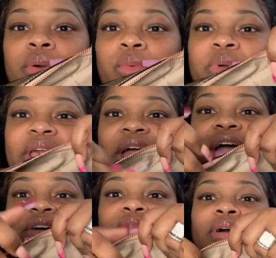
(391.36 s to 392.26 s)
we
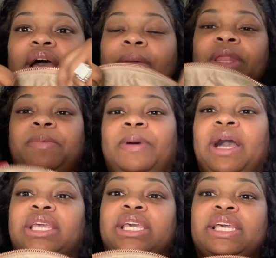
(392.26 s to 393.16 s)
have how many
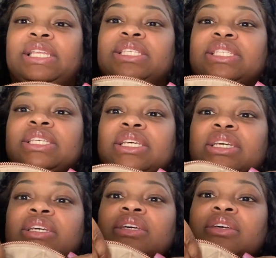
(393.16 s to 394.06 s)
pockets?
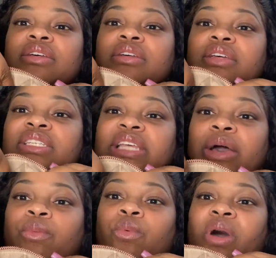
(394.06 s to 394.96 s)
Is
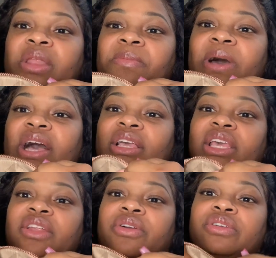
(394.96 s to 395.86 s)
that one
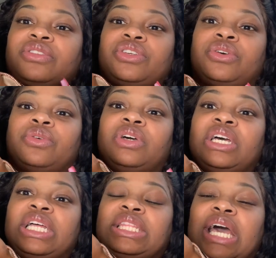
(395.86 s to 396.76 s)
pocket or two?
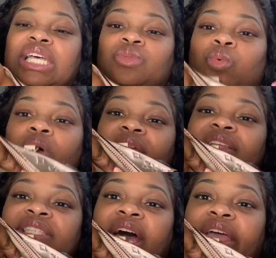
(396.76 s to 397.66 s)
That's one
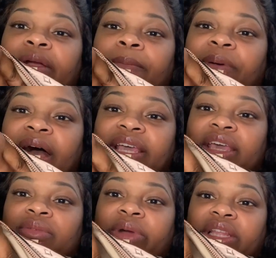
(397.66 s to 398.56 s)
entire
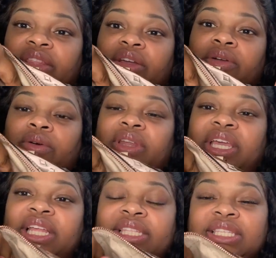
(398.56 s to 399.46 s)
pocket right there on the
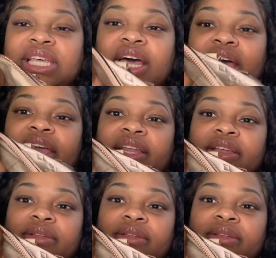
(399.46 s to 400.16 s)
inside.